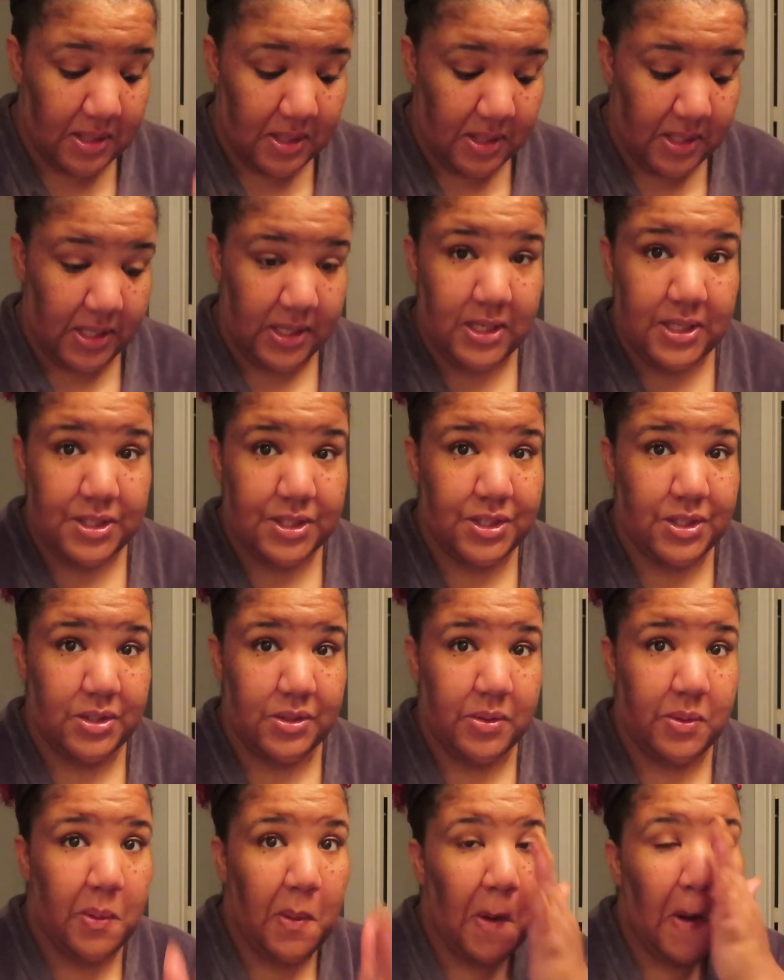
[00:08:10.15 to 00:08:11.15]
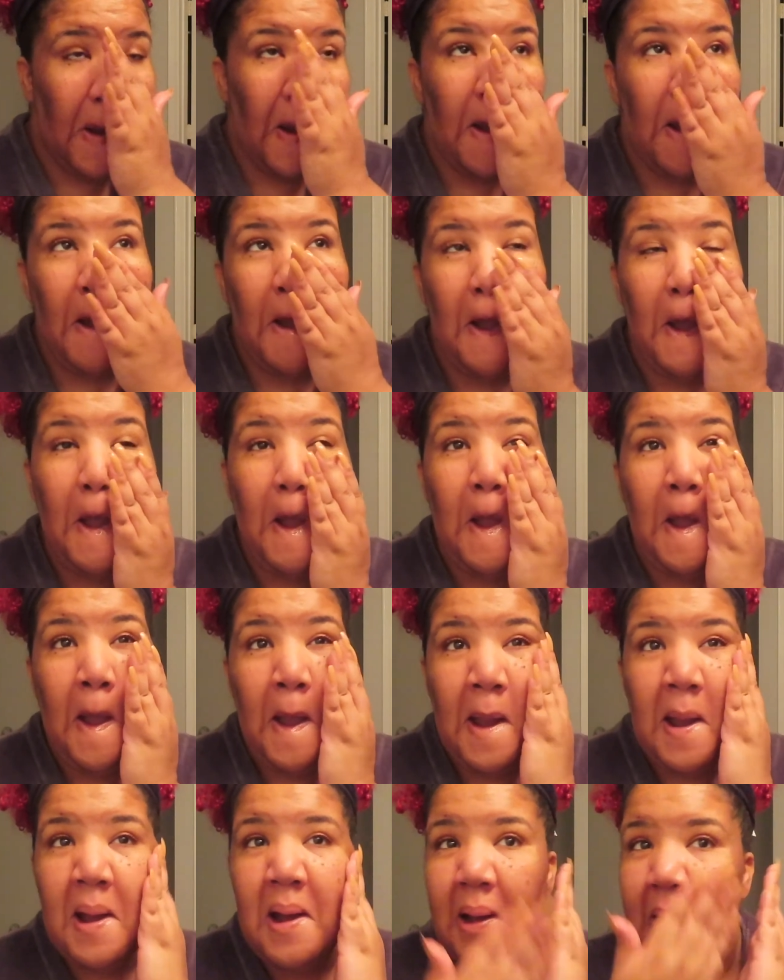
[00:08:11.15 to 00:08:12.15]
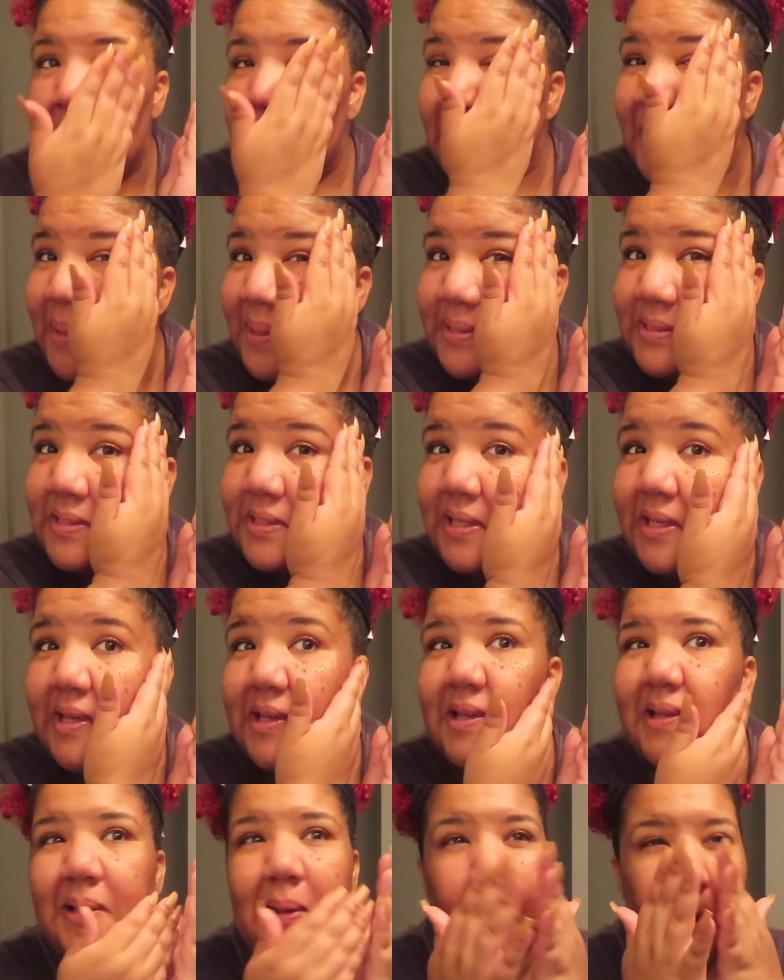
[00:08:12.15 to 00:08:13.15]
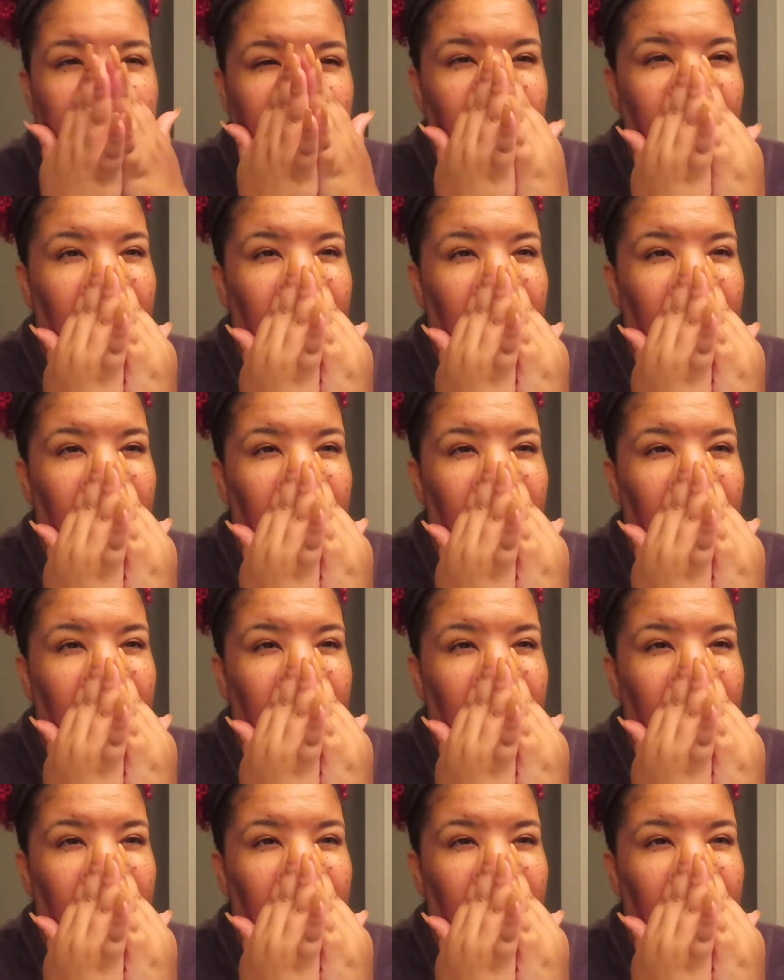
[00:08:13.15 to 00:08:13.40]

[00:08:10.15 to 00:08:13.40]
these two, my skin,